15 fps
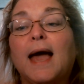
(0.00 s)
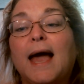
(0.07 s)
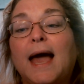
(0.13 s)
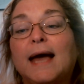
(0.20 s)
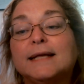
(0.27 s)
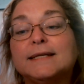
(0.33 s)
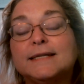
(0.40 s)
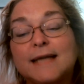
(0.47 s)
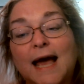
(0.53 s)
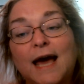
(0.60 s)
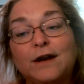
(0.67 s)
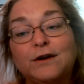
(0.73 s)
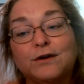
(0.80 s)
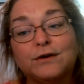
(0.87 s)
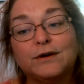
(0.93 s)
And
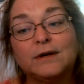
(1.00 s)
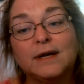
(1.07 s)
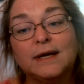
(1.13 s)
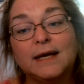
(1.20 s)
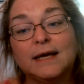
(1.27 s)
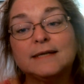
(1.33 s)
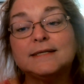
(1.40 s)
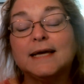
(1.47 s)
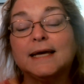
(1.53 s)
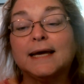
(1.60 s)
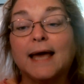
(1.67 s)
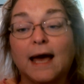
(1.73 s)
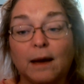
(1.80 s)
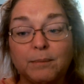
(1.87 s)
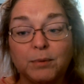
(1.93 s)
Saturn is in
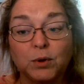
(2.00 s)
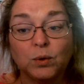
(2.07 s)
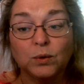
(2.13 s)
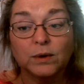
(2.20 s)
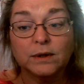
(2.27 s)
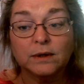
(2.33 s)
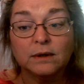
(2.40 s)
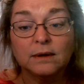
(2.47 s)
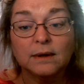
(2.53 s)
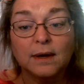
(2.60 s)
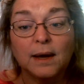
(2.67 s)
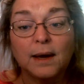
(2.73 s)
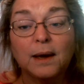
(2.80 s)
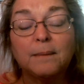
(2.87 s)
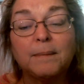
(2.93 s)
Capricorn,
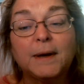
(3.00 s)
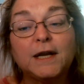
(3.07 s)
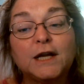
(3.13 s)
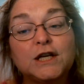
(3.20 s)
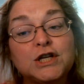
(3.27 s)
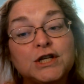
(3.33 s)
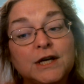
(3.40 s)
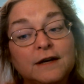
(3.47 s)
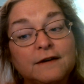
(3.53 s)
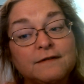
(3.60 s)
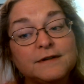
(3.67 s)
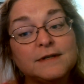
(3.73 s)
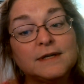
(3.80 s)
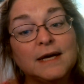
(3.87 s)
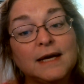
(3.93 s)
but it
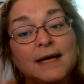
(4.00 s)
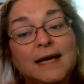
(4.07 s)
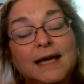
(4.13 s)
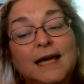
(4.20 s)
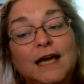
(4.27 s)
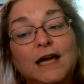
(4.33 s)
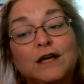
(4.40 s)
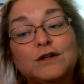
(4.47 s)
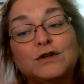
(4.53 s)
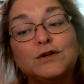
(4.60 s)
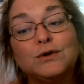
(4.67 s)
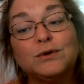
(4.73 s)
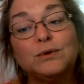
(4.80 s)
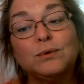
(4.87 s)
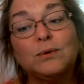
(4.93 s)
shifts
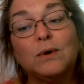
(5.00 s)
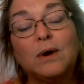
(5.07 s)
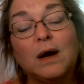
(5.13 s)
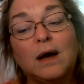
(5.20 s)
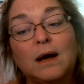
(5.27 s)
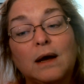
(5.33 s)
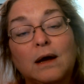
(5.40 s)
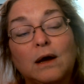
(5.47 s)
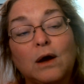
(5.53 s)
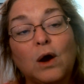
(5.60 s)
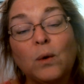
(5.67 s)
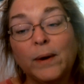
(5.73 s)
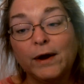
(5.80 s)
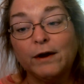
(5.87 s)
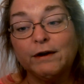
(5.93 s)
into
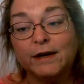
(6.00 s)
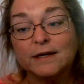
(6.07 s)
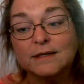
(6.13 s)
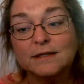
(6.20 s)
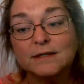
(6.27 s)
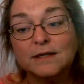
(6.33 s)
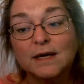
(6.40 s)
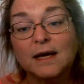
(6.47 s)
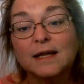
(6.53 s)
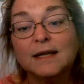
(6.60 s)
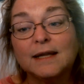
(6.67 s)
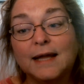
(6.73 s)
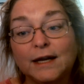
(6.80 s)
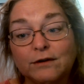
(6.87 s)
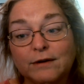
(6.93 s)
Aquarius
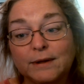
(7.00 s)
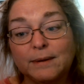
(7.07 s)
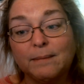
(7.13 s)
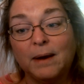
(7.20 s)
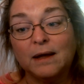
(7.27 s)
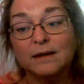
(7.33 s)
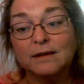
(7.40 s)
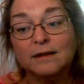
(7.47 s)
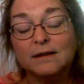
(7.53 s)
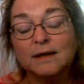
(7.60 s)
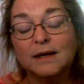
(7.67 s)
later in the month.